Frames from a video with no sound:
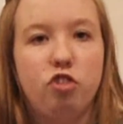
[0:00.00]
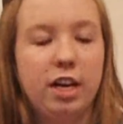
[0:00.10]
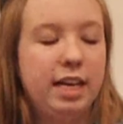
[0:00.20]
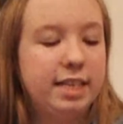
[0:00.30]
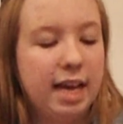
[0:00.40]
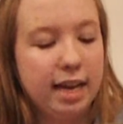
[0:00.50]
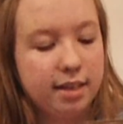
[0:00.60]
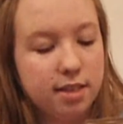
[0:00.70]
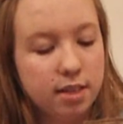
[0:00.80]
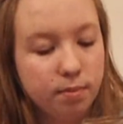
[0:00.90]
really
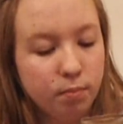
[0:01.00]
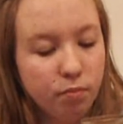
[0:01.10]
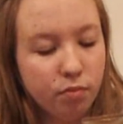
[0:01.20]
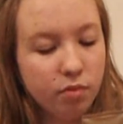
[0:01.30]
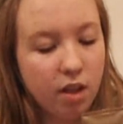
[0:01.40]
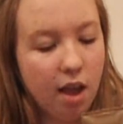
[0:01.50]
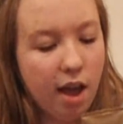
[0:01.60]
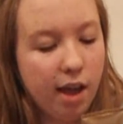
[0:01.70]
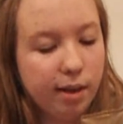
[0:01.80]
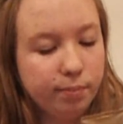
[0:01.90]
tanned.
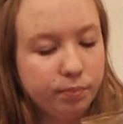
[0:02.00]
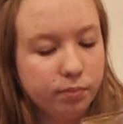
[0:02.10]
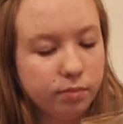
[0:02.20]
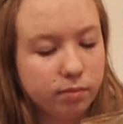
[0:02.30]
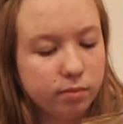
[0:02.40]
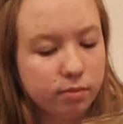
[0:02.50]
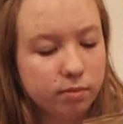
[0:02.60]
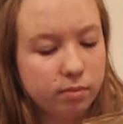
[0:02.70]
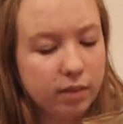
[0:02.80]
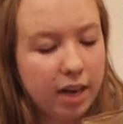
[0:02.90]

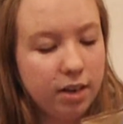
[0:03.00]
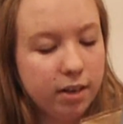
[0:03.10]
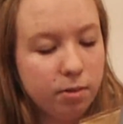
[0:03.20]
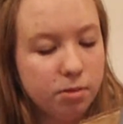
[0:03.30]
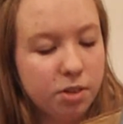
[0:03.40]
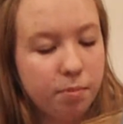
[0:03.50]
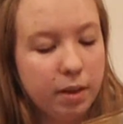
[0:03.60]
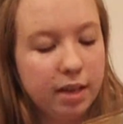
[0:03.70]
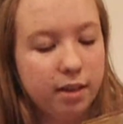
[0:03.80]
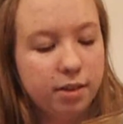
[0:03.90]
And it can also be
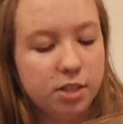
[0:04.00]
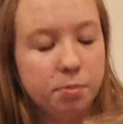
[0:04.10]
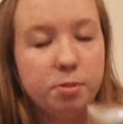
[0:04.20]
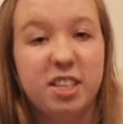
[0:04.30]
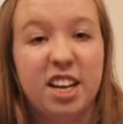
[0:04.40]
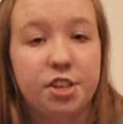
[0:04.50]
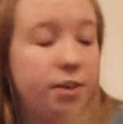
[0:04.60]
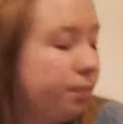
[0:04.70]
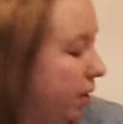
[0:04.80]
used as protection.